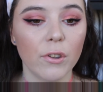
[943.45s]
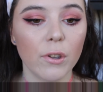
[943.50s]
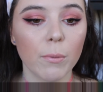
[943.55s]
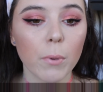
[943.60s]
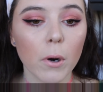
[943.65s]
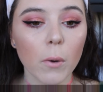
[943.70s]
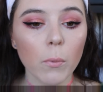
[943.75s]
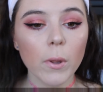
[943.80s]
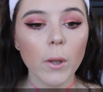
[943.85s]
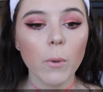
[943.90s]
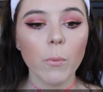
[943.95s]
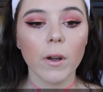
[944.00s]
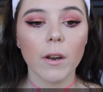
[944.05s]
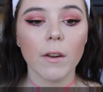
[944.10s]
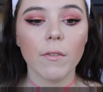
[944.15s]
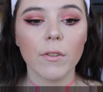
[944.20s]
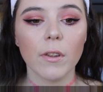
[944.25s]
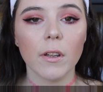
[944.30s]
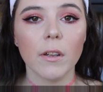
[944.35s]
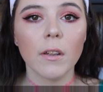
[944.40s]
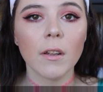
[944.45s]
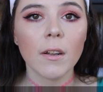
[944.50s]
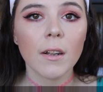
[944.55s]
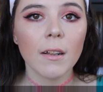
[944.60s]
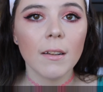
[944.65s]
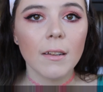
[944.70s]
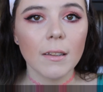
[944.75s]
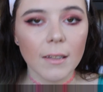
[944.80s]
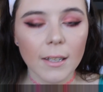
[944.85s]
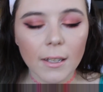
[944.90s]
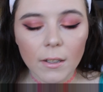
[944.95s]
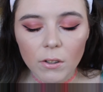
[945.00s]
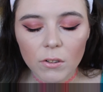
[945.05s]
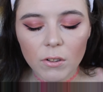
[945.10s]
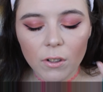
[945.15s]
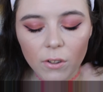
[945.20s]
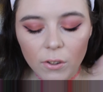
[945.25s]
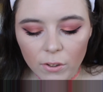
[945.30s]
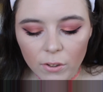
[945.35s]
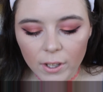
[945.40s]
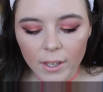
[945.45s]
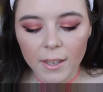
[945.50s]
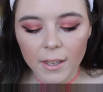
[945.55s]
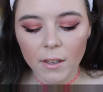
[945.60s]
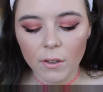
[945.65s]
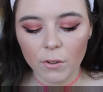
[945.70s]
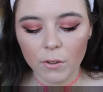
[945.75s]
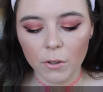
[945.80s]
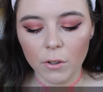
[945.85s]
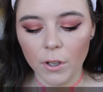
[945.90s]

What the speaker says: They're probably one of the least stickiest